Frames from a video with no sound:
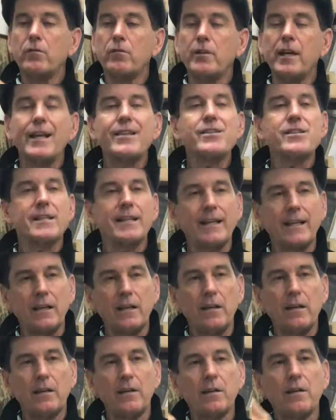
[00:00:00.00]

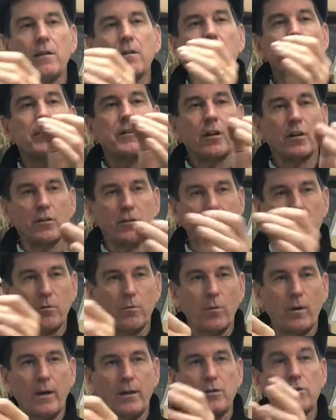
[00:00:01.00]
density
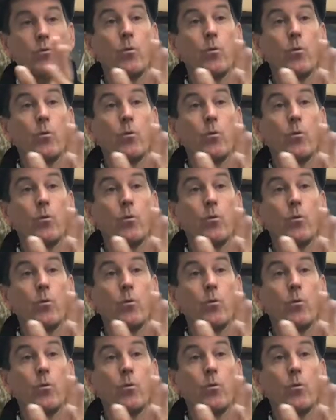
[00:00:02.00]
tungsten weights,